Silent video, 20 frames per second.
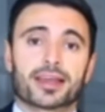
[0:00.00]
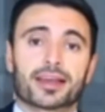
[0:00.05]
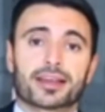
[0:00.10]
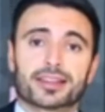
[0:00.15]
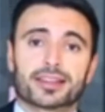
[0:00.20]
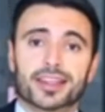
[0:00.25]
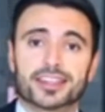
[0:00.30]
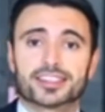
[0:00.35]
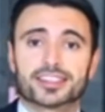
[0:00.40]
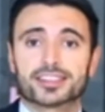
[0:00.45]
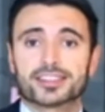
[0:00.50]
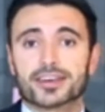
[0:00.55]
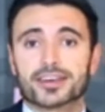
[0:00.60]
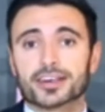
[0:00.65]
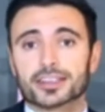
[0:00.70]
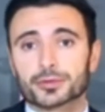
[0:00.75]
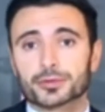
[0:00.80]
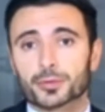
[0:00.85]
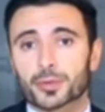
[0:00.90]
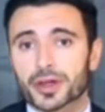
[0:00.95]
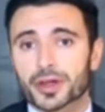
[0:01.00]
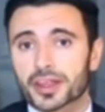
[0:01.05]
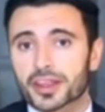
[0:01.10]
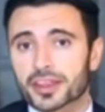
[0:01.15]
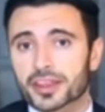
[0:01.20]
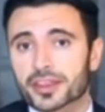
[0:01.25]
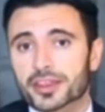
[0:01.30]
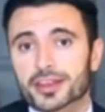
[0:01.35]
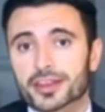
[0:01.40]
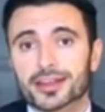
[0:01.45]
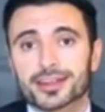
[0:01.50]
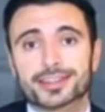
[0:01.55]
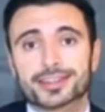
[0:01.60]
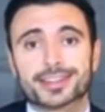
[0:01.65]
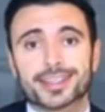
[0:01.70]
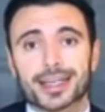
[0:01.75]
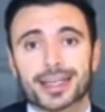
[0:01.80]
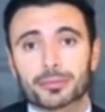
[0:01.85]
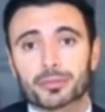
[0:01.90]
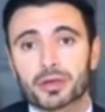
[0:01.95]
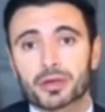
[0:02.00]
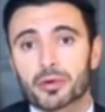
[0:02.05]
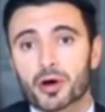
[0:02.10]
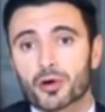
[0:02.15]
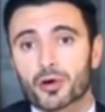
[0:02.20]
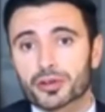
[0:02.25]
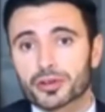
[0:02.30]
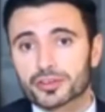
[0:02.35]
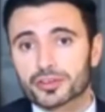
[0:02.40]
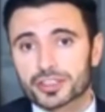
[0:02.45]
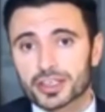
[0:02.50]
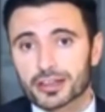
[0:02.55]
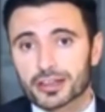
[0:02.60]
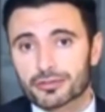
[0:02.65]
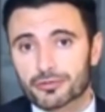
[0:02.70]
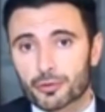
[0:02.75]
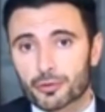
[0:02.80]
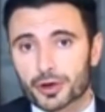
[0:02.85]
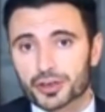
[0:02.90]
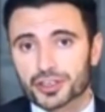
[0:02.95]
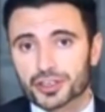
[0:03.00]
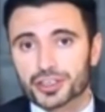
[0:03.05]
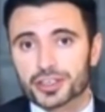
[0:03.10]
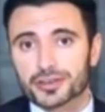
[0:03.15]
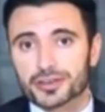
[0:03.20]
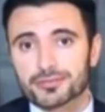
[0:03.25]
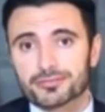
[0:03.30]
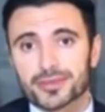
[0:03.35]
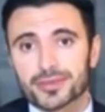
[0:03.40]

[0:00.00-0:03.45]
Let's start with tell me about yourself question.